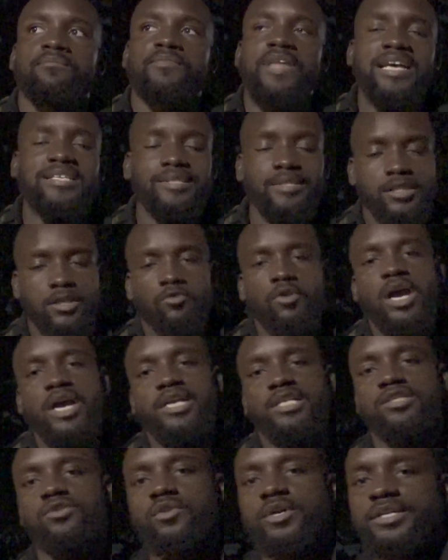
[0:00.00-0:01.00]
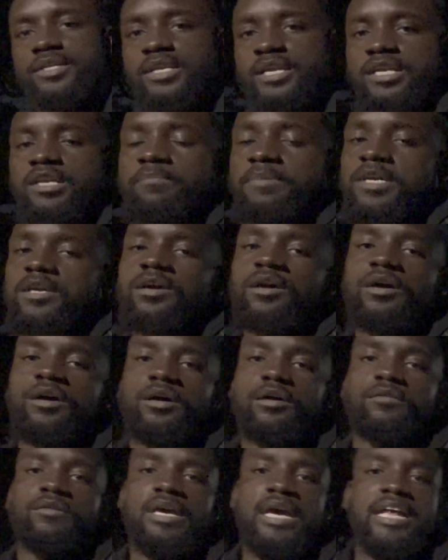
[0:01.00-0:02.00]
That's a derogatory thing to be
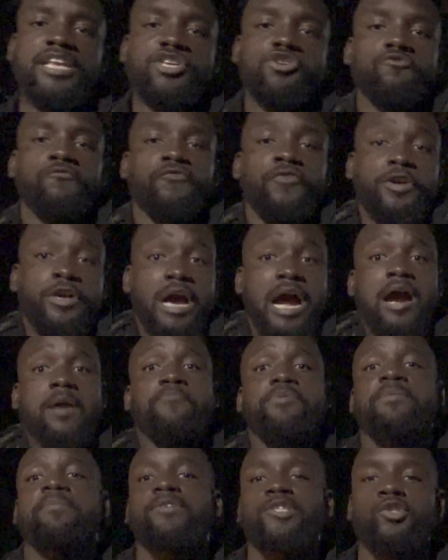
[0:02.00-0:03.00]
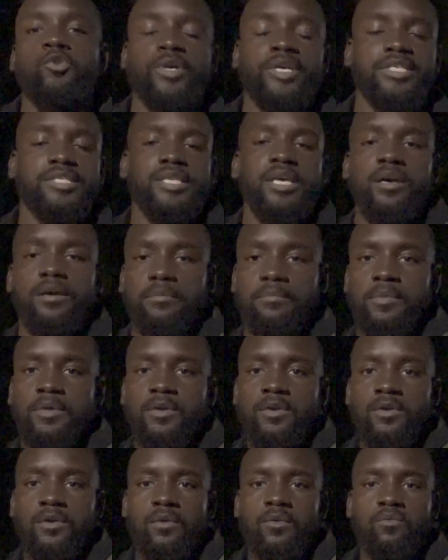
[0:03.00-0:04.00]
called, and you for our people to accept.
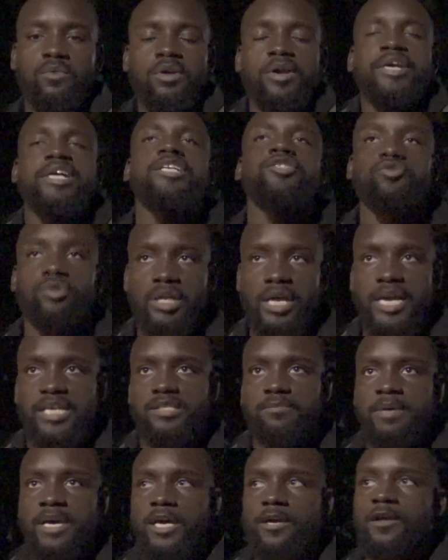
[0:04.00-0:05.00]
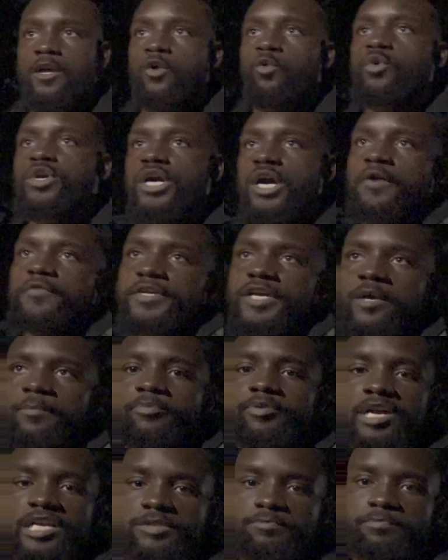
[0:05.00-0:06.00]
We are Israelites, man. We are the
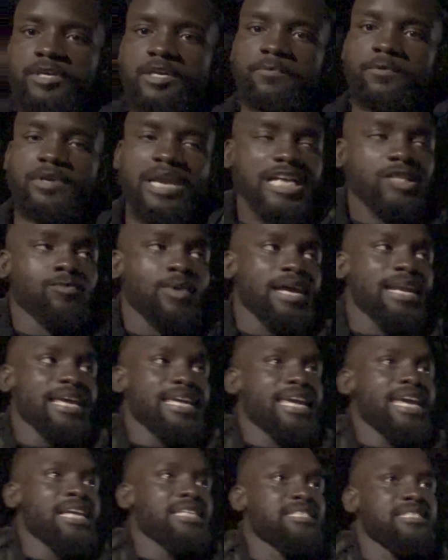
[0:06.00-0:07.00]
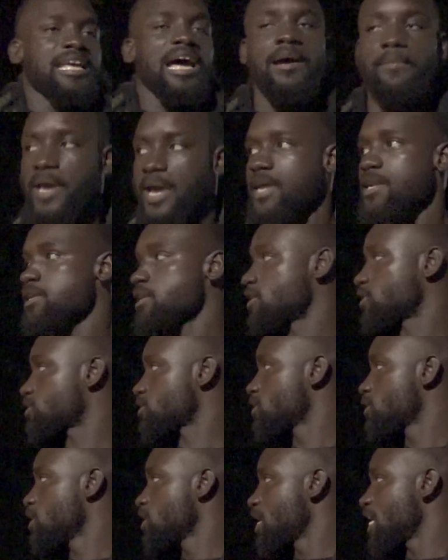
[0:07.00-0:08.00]
oppressed people. That's why they can't stop hating us.
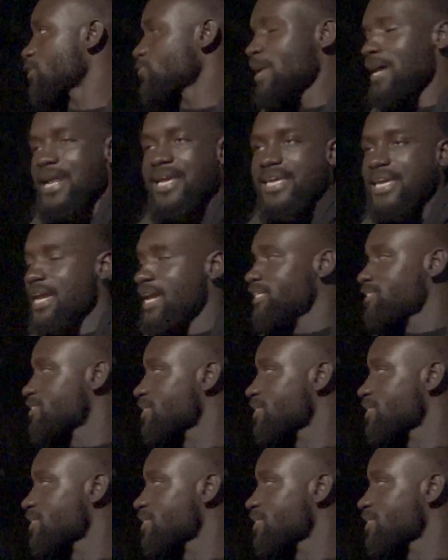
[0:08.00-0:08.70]
That's why they can't